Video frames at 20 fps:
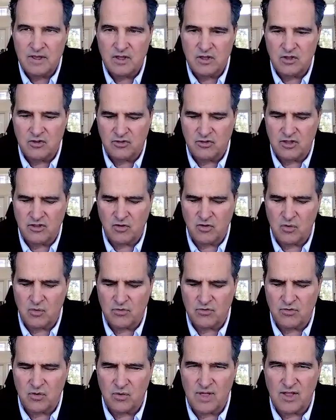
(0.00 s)
You see, so
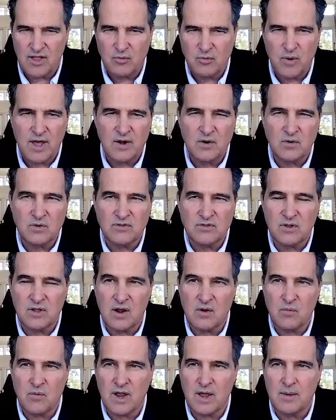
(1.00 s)
so that's why I don't I
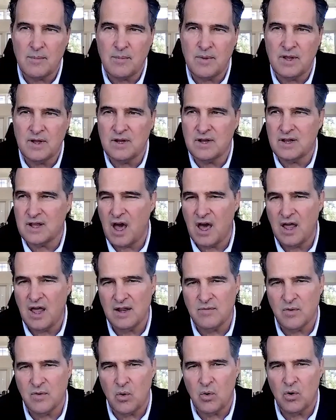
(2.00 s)
don't recommend cod
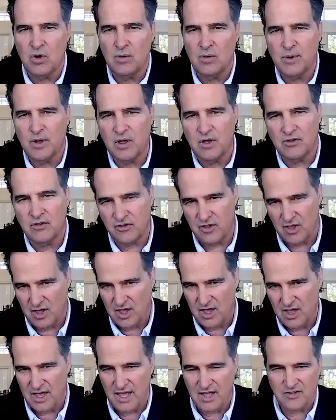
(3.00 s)
liver oil because
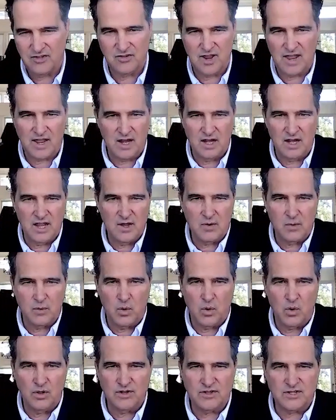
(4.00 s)
it's like a liquid
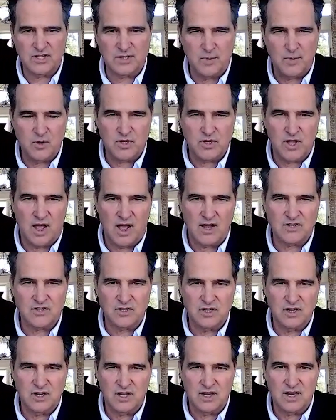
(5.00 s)
oil that's exposed to
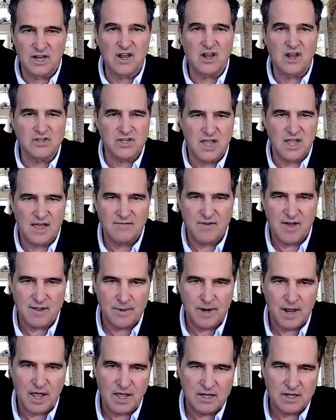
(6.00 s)
oxygen and does have
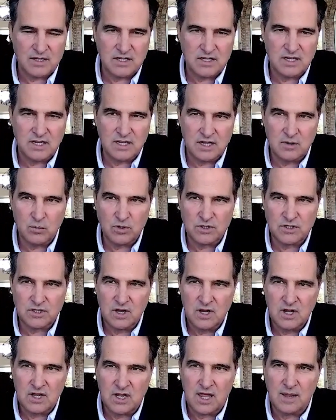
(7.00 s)
vitamin A and D in it, which
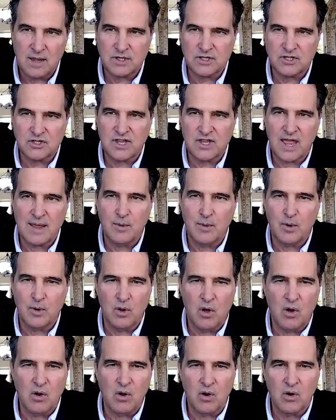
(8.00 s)
keeps it stable
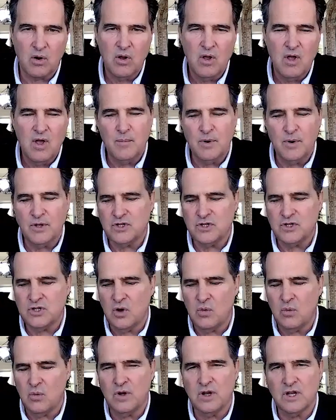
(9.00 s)
longer. But you
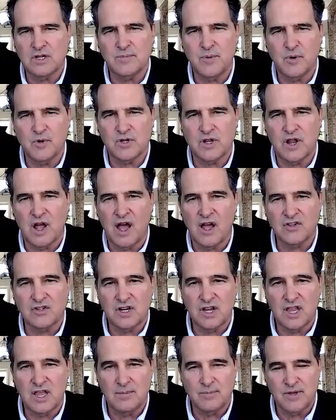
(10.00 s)
don't want to expose it to
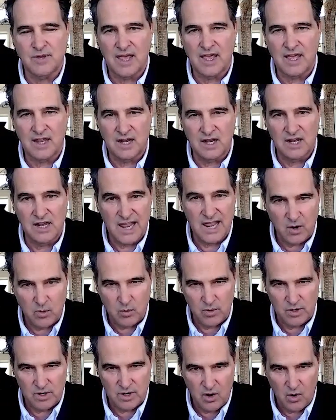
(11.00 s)
oxygen and keep taking
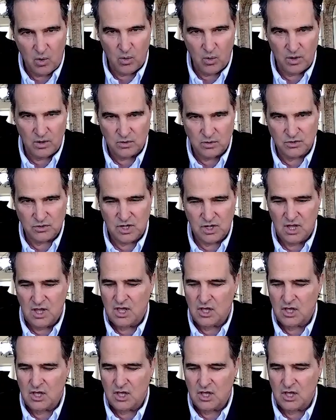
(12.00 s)
liquid oils.